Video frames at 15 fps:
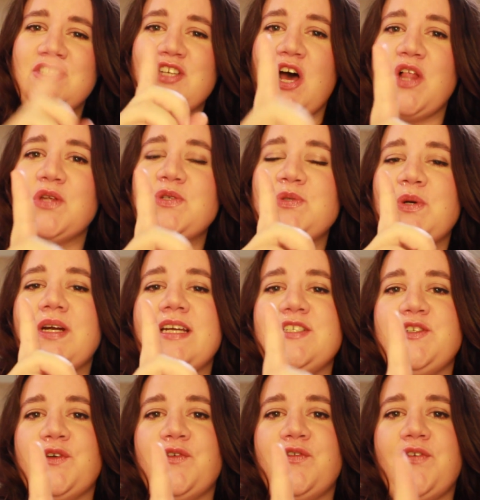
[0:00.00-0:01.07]
Dollar store
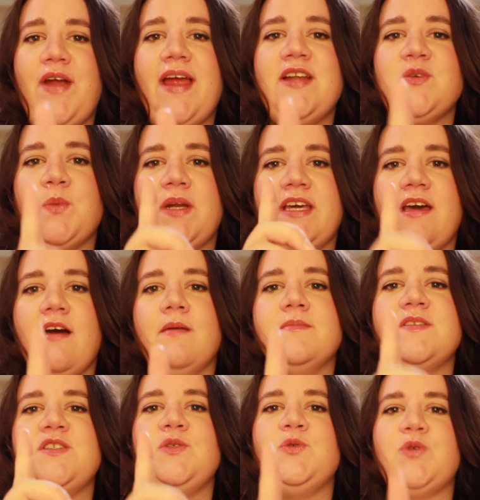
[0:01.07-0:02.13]
is your friend when it
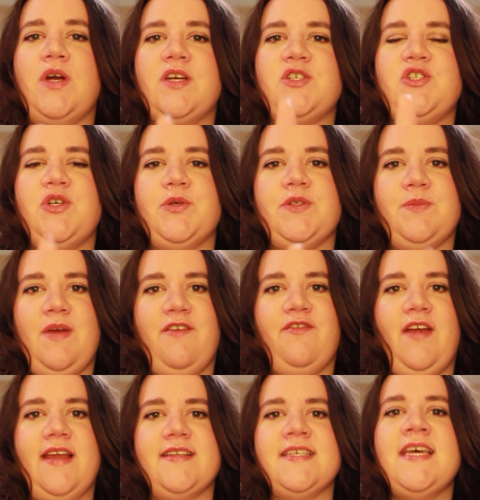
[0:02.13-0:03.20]
comes to trunk shows, my
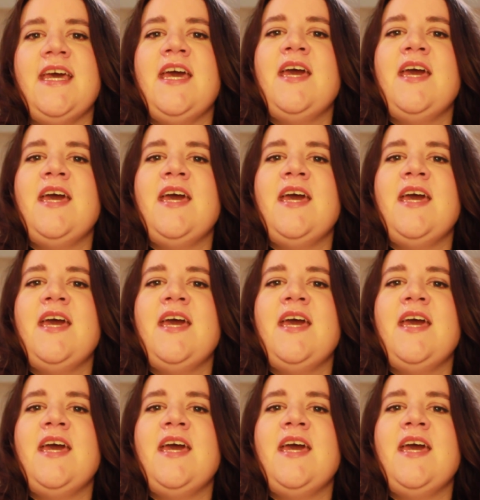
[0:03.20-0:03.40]
friend,